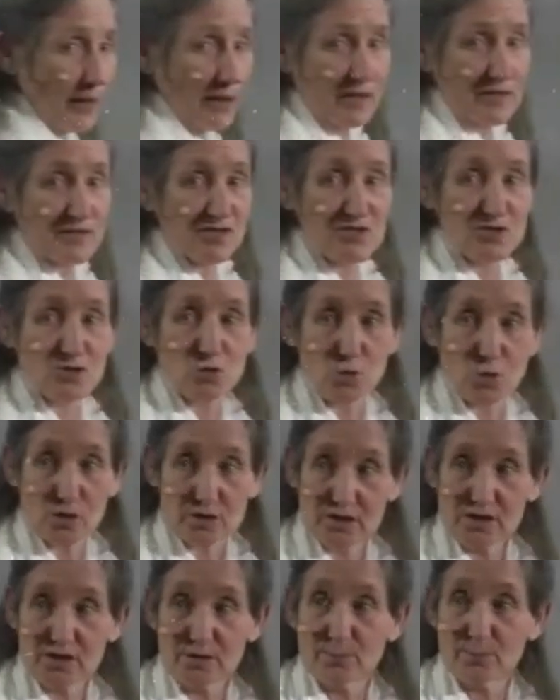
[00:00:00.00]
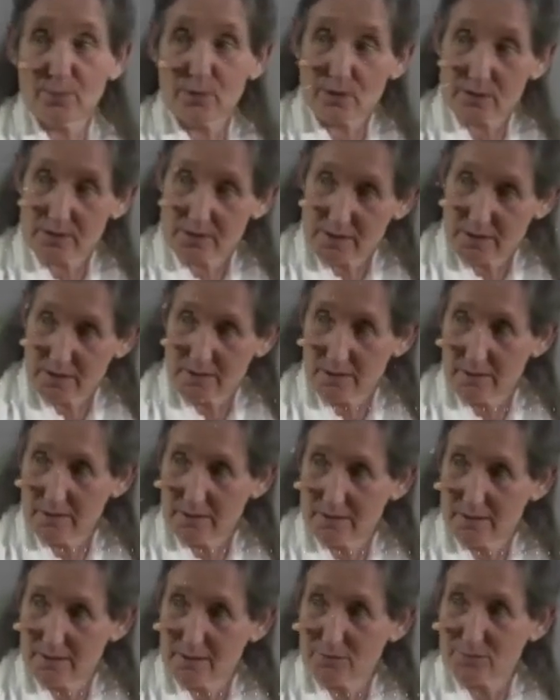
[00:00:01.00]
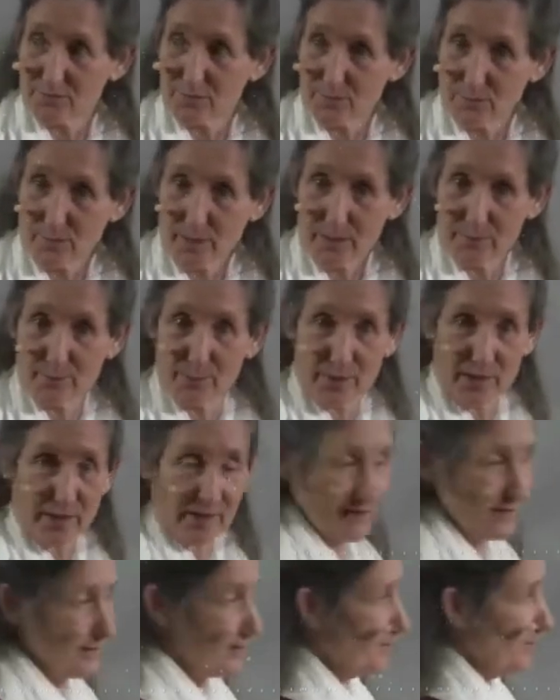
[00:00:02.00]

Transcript: buy a squatty potty from Bed Bath